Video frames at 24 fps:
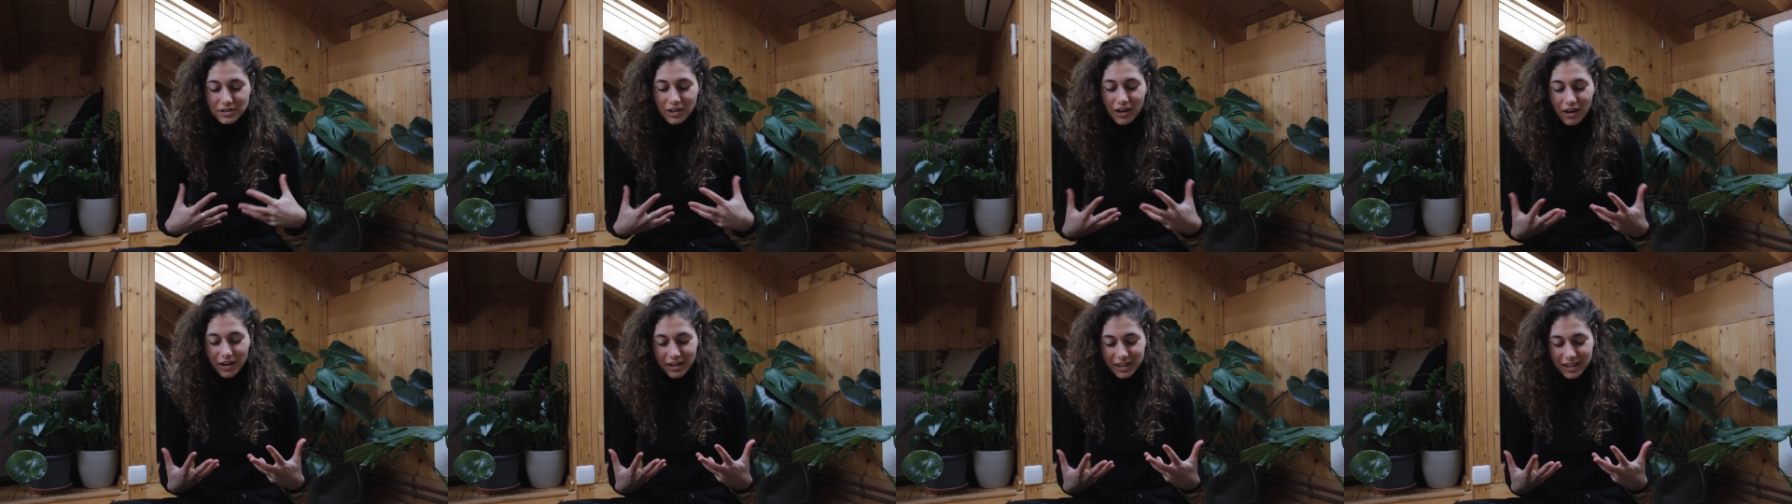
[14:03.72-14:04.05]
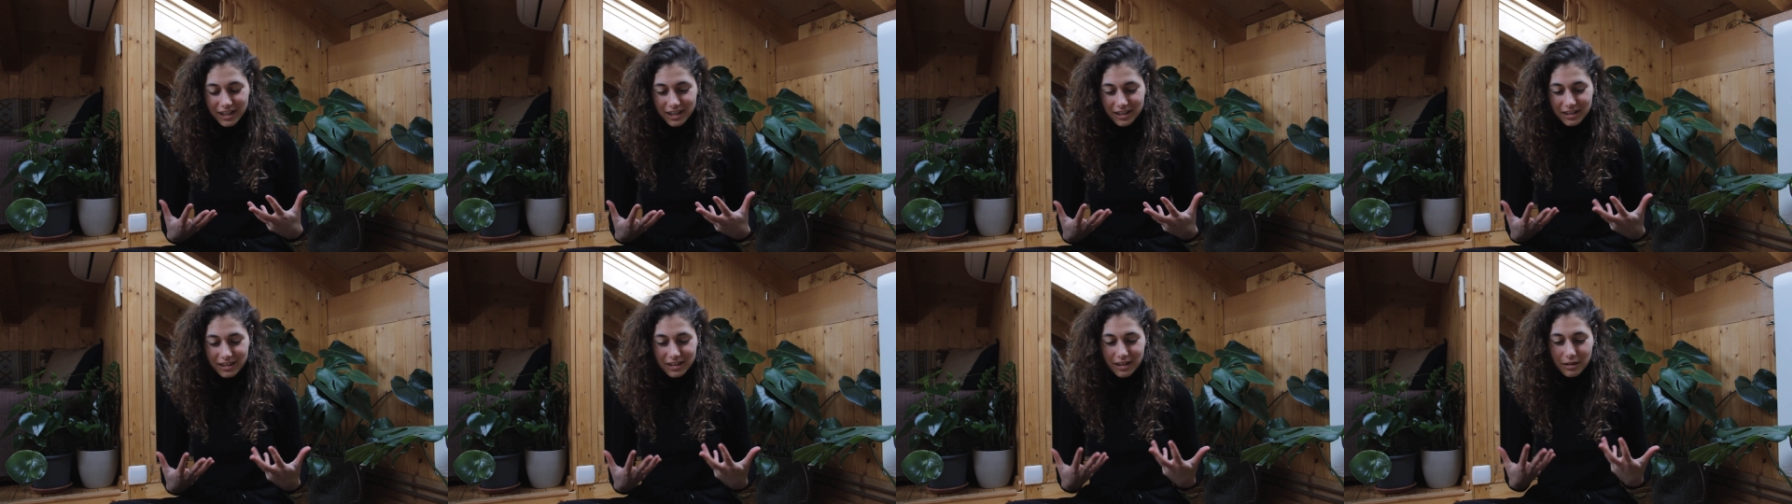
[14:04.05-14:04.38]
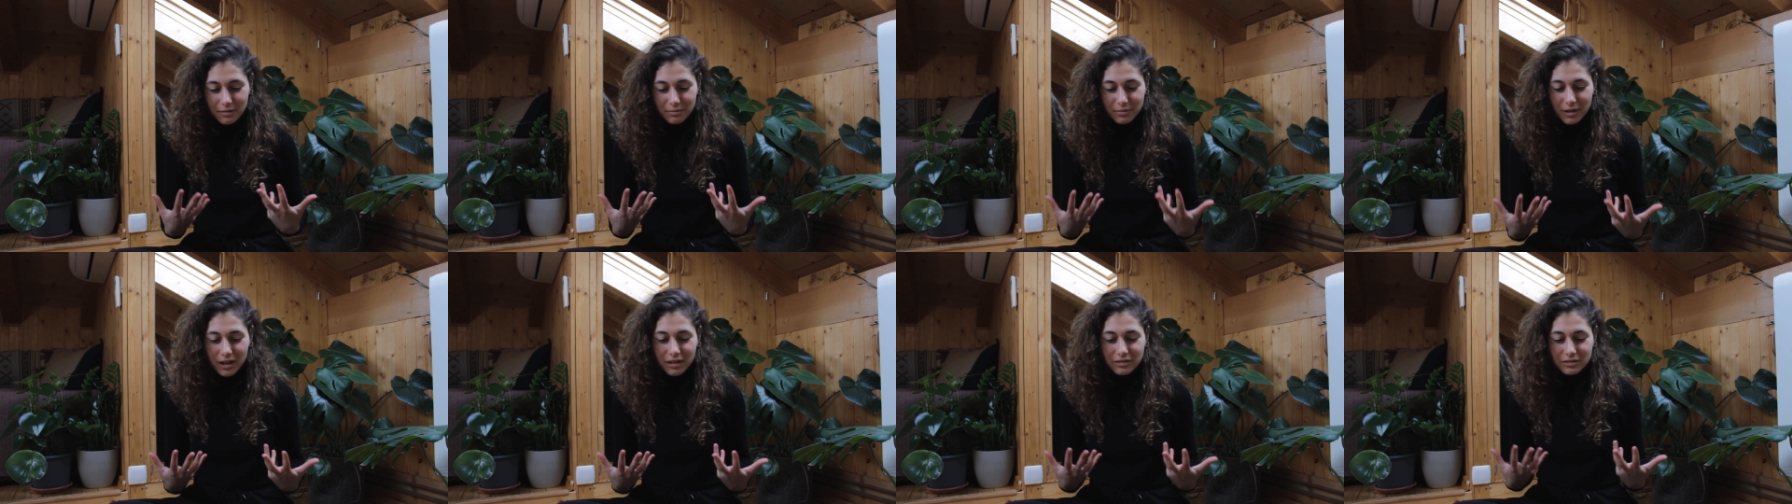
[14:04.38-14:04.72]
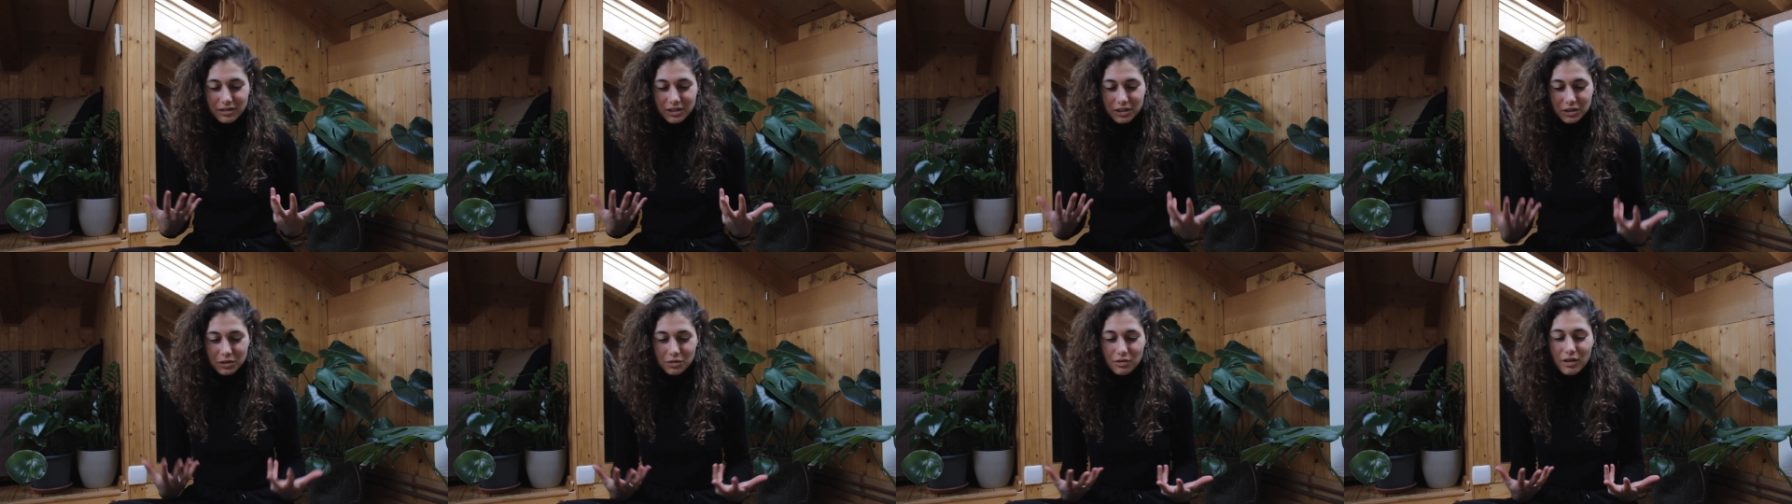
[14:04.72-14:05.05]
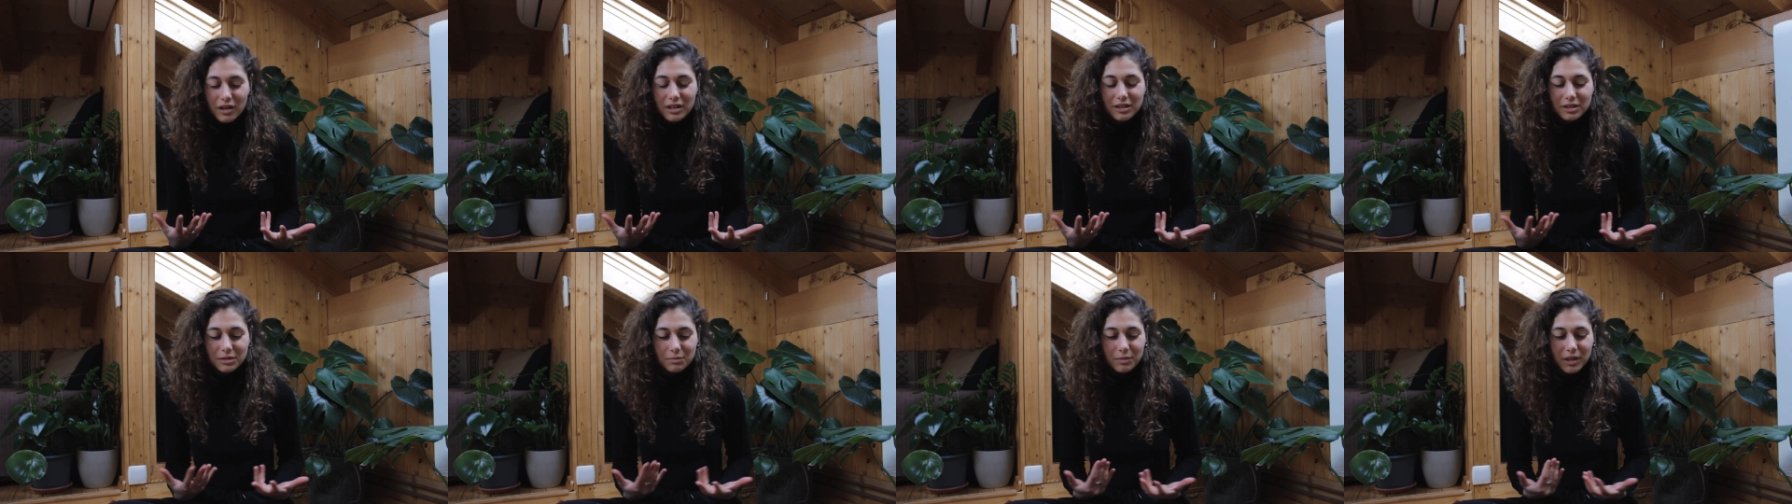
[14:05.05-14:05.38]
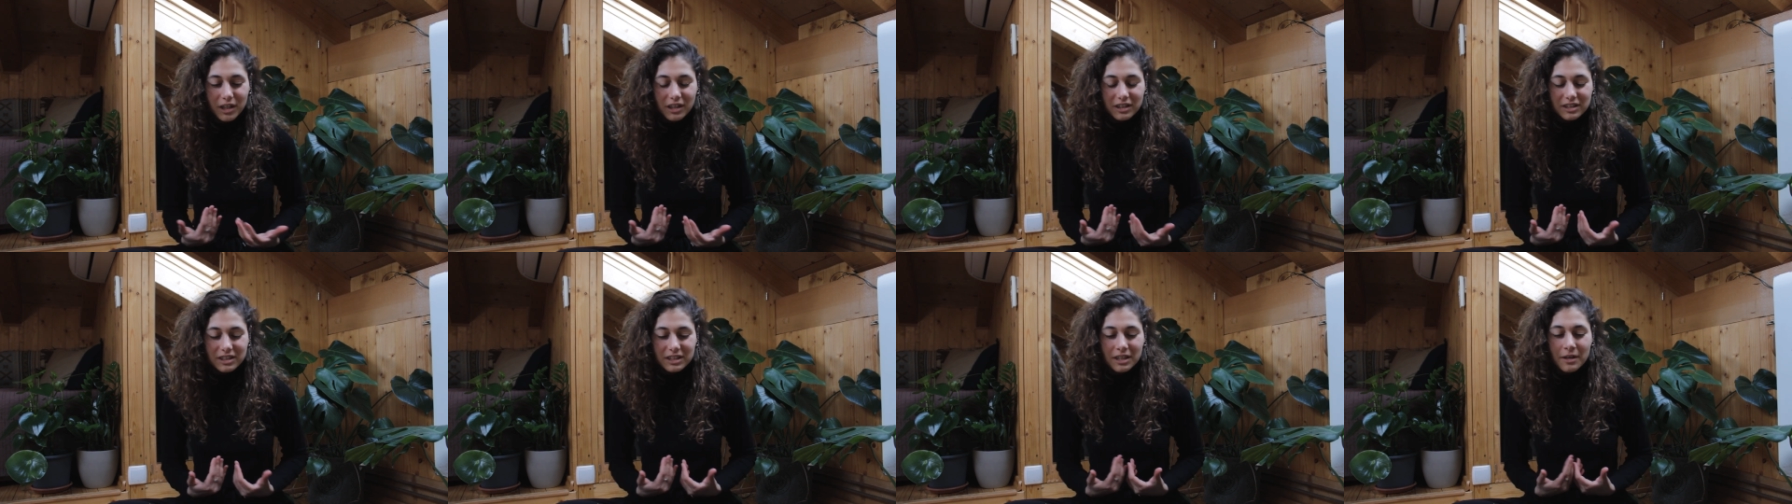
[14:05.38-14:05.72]
talking about the struggles
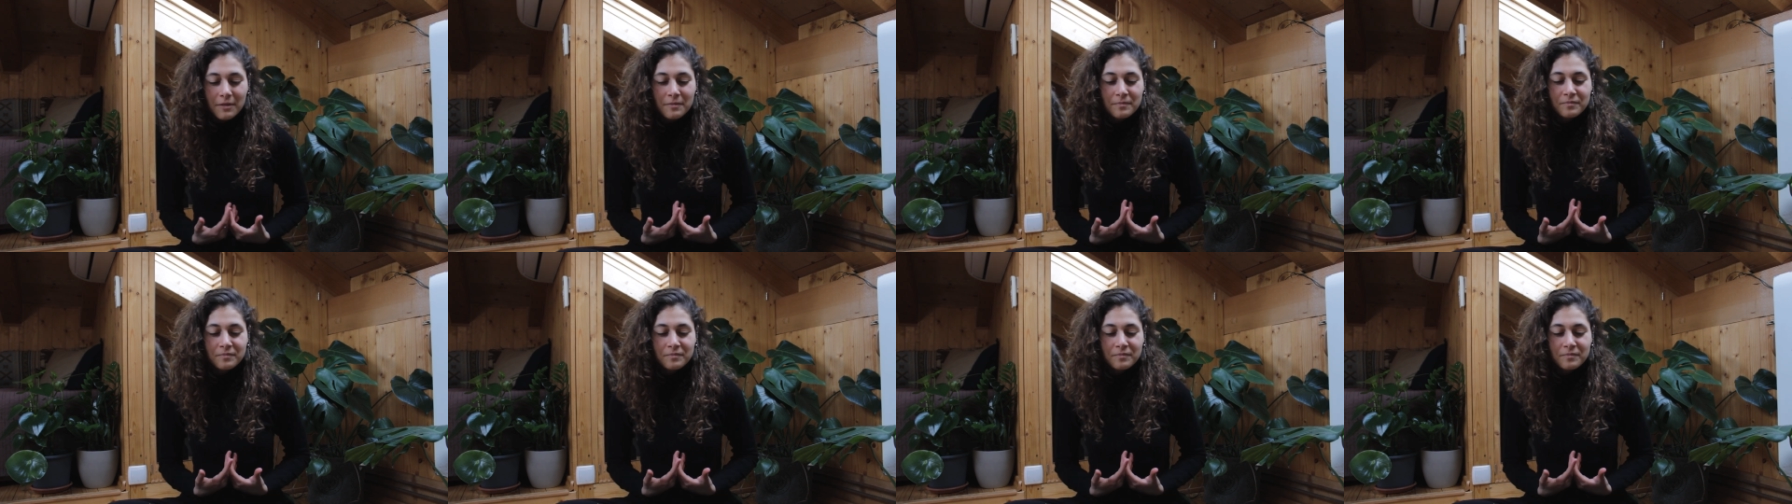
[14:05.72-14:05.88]
because